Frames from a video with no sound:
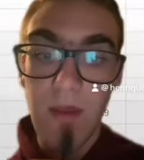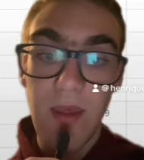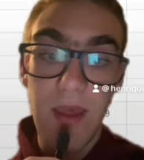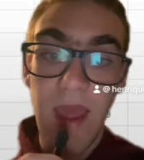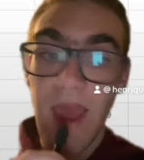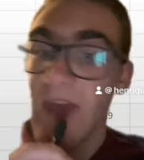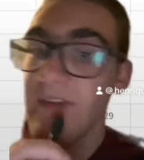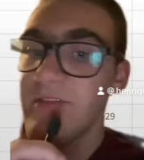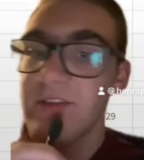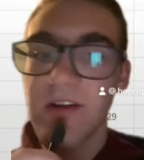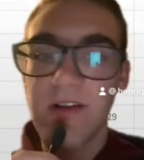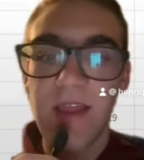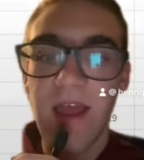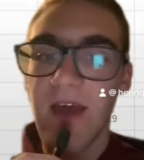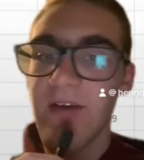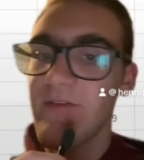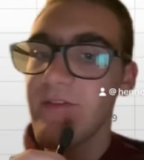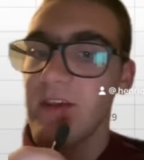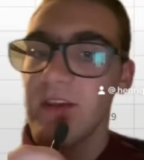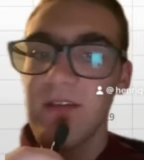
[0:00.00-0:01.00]
After
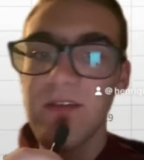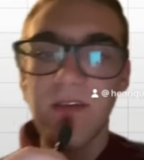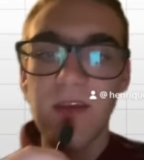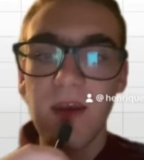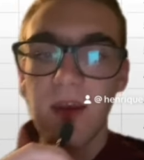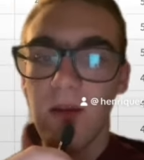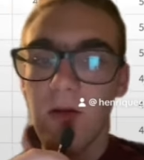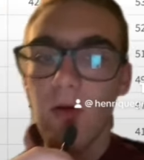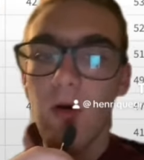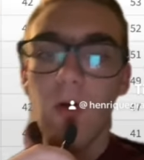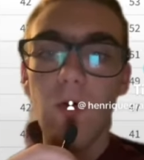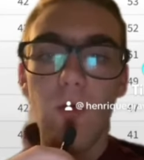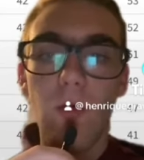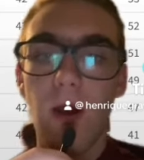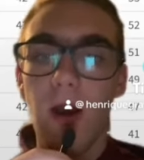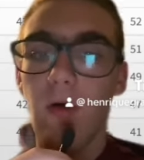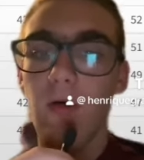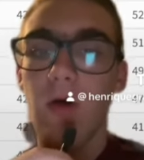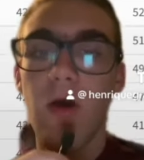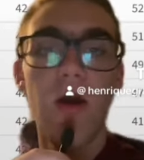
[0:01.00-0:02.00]
that, things didn't go
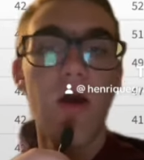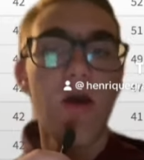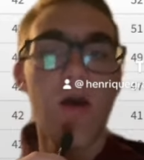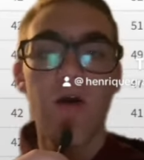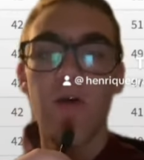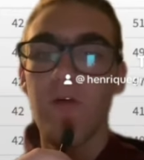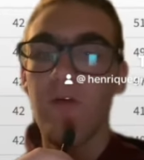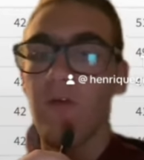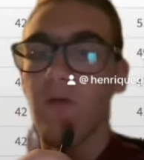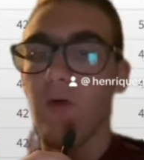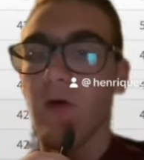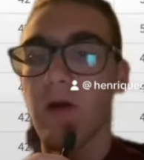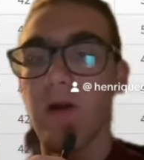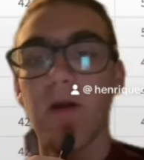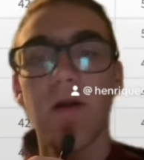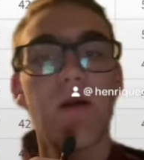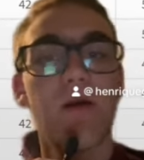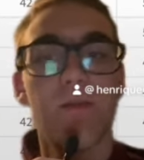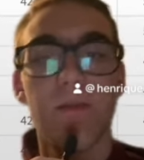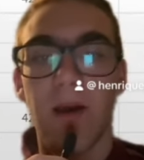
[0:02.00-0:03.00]
well
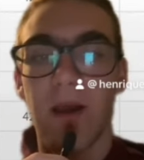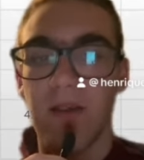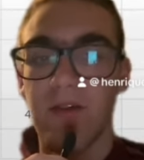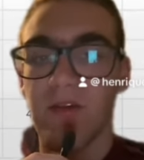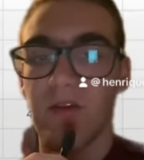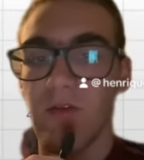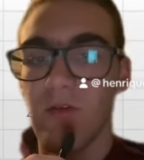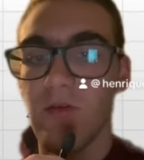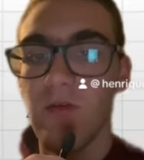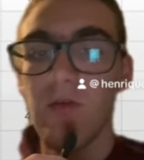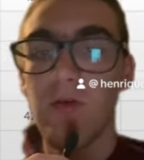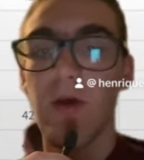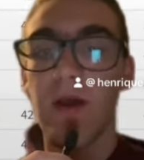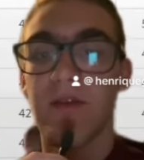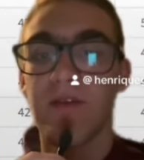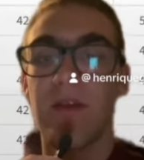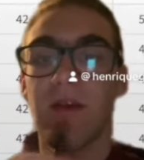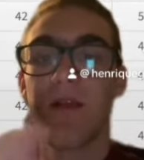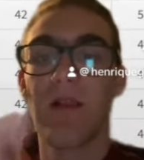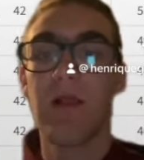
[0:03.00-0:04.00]
for Paysandu
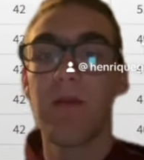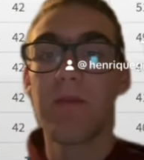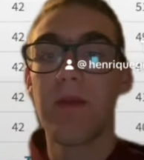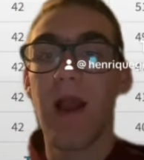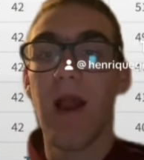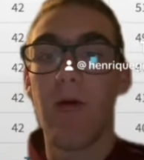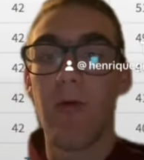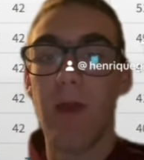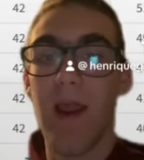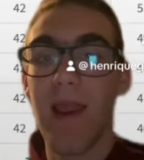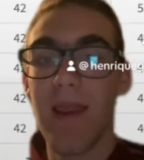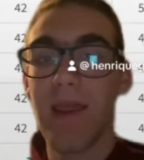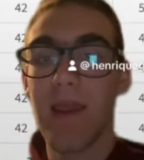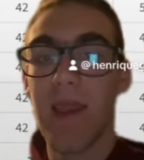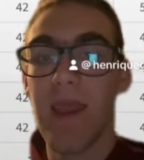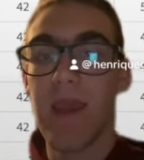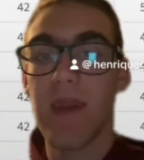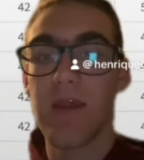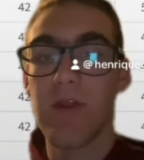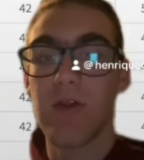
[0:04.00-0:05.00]
as the club got
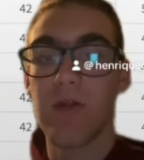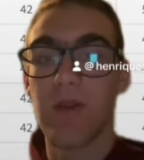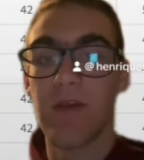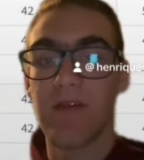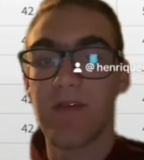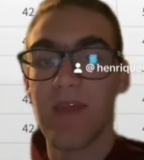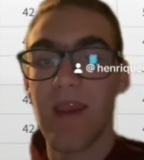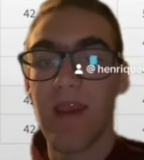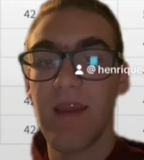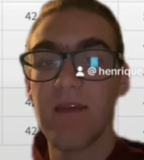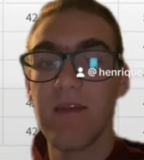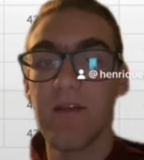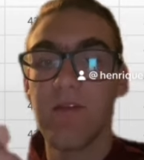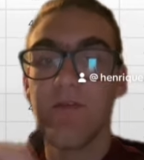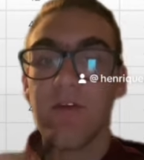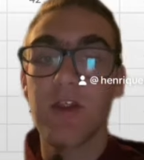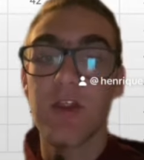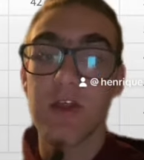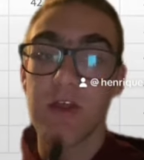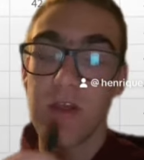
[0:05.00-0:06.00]
relegated to the second
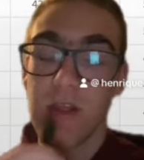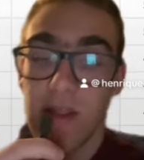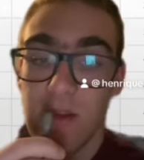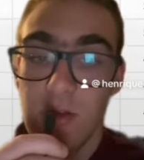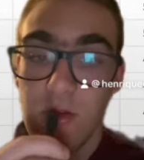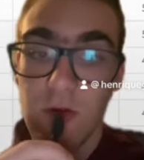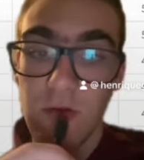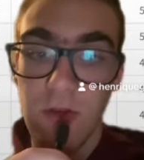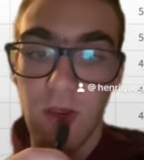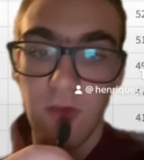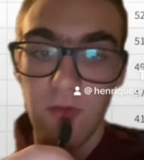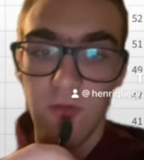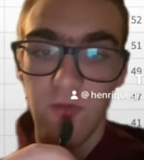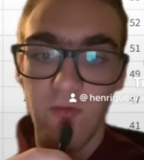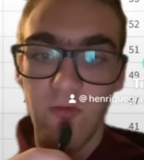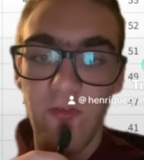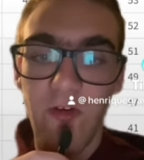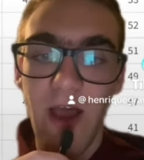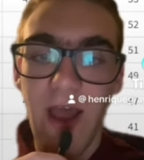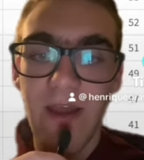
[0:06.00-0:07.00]
division in
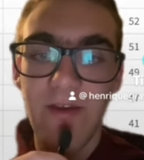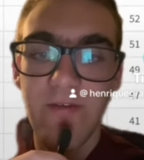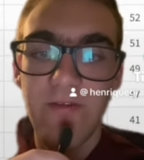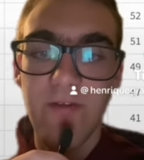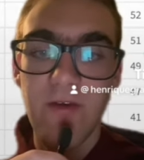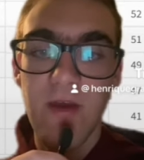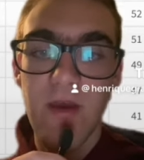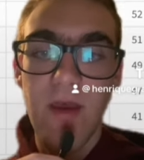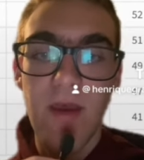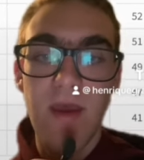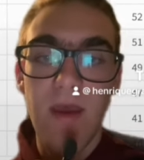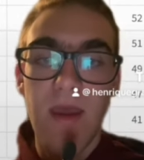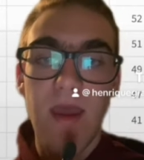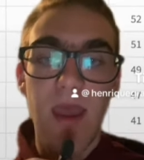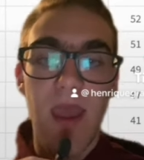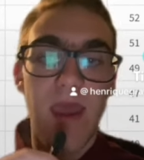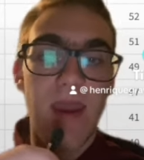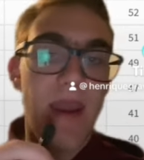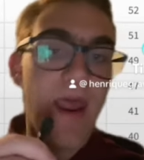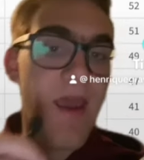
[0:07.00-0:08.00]
2005.
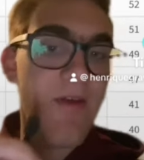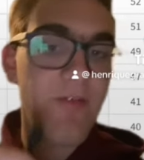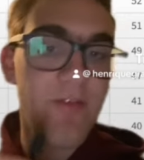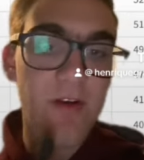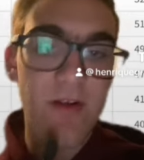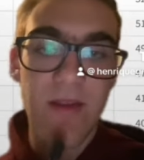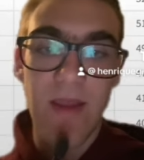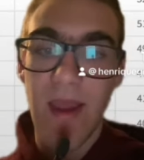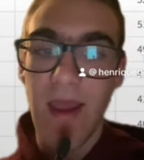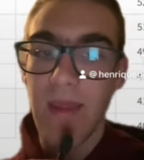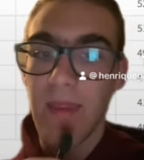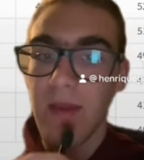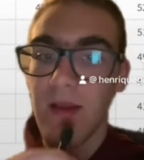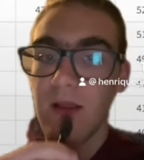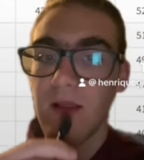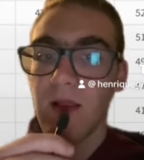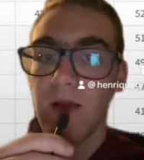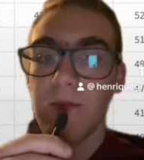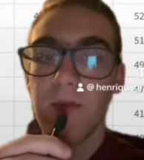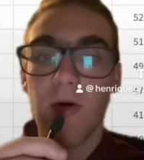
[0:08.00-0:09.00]
And after that, the
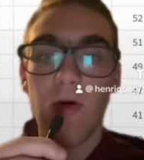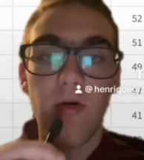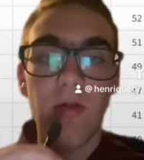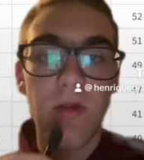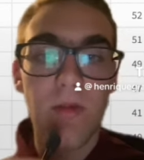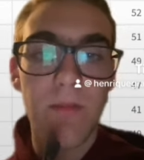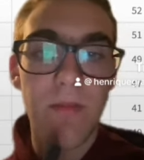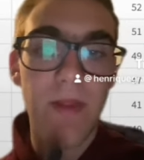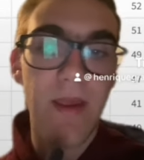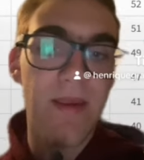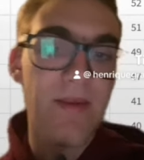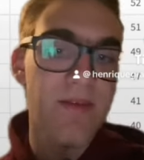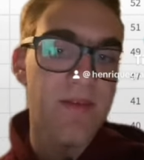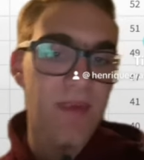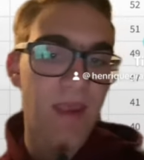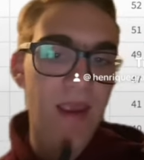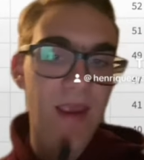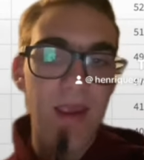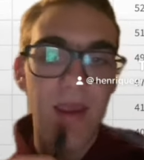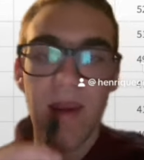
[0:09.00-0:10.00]
club only played
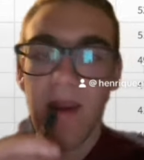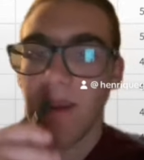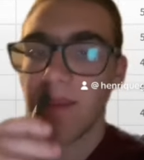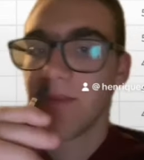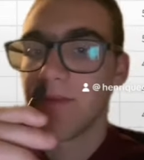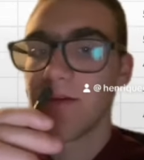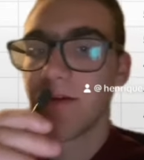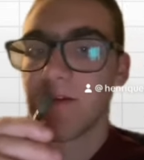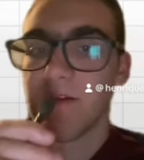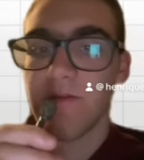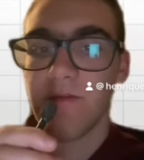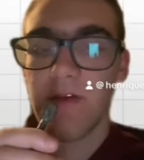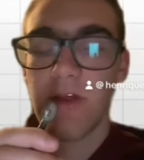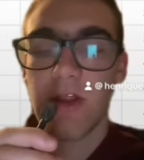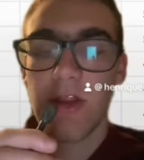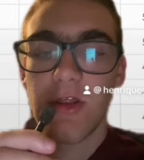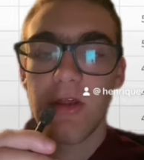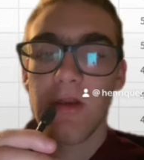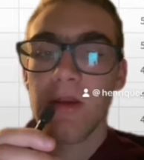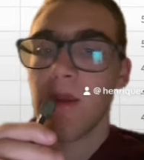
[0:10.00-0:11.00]
second and third
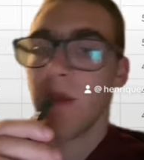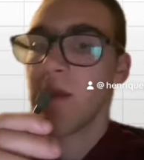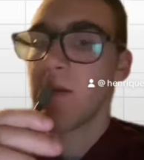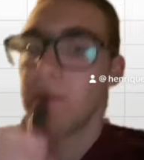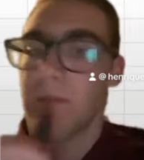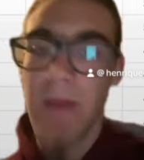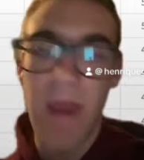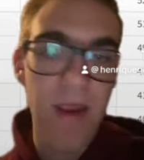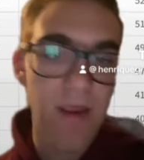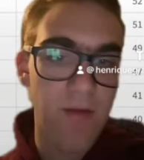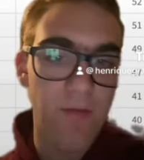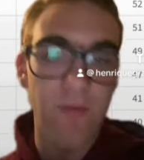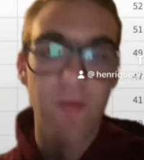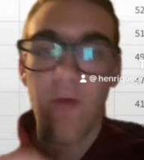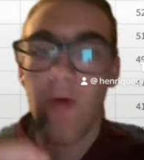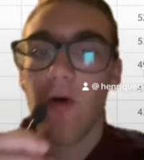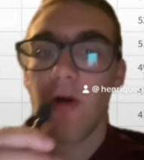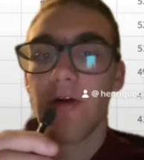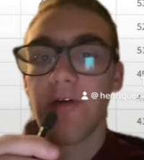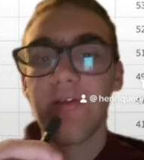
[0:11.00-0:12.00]
division back and
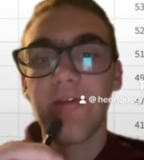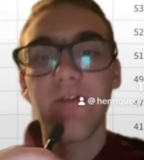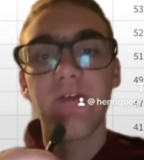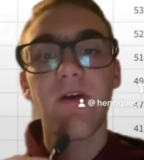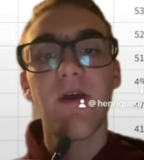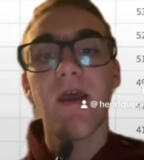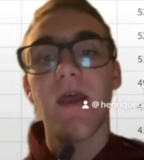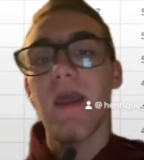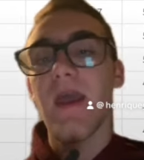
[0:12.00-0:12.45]
forth.